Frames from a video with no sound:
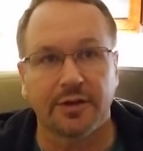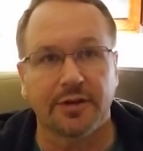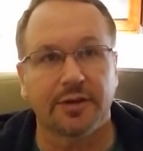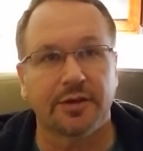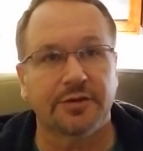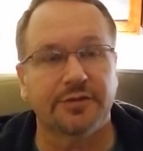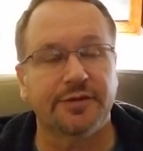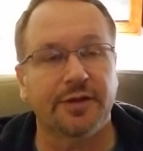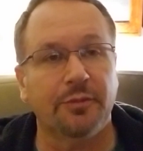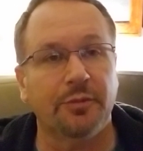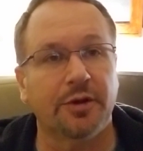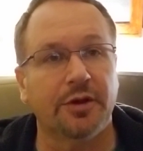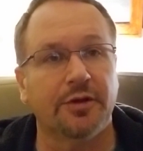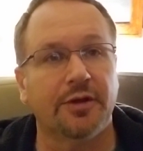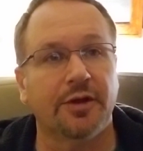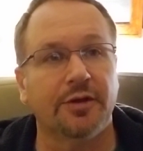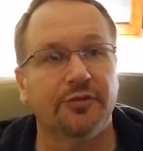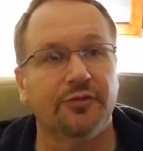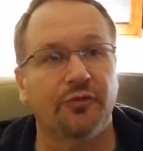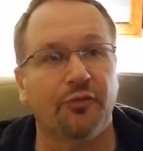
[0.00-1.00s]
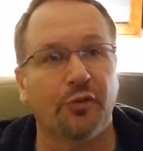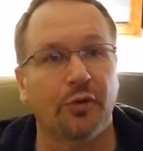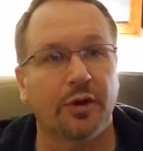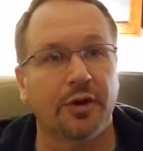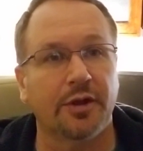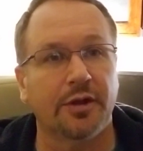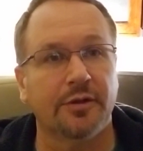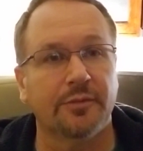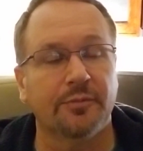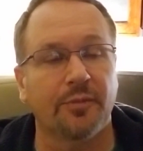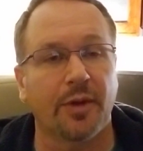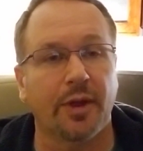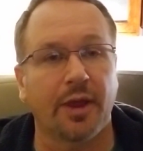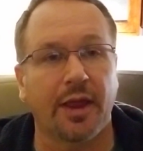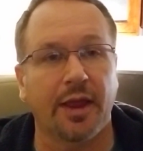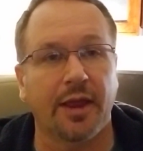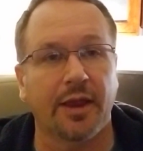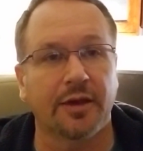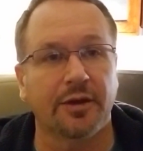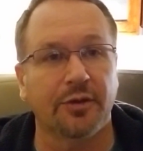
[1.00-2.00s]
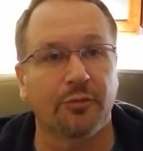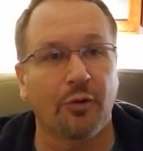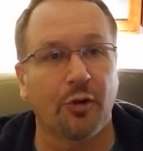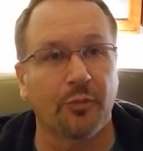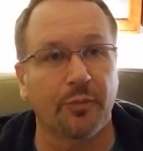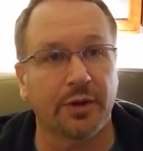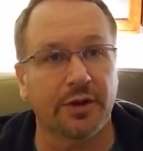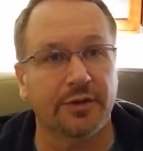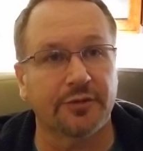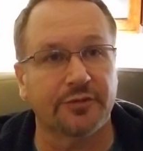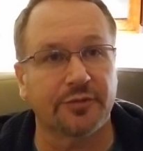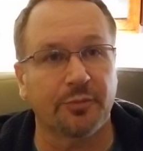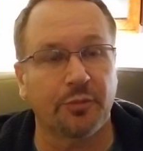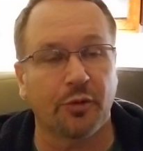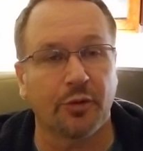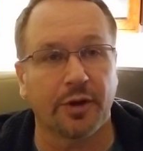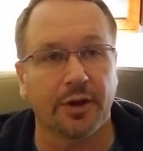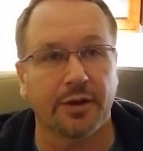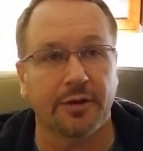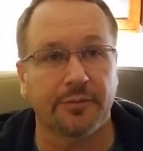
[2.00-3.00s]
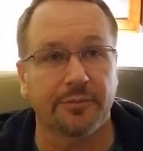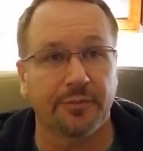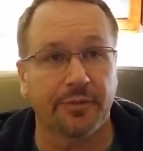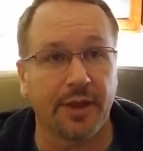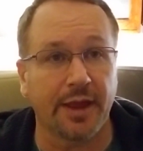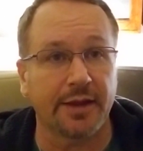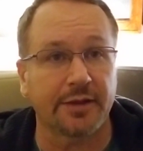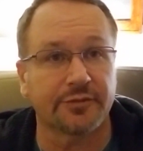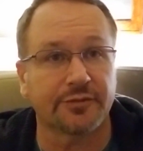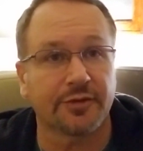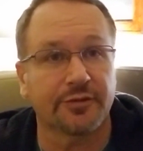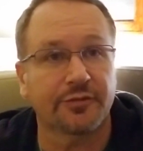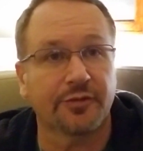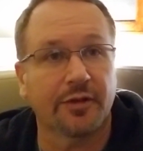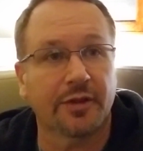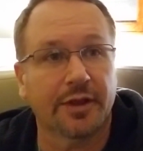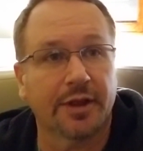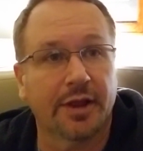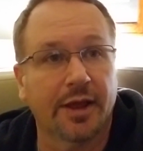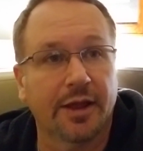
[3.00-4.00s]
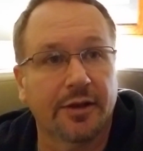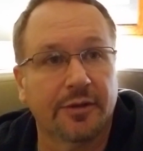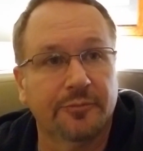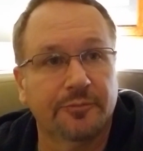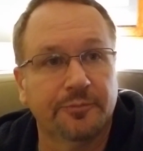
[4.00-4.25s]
see what it does for you, and you won't be disappointed. Thanks, that's all I got.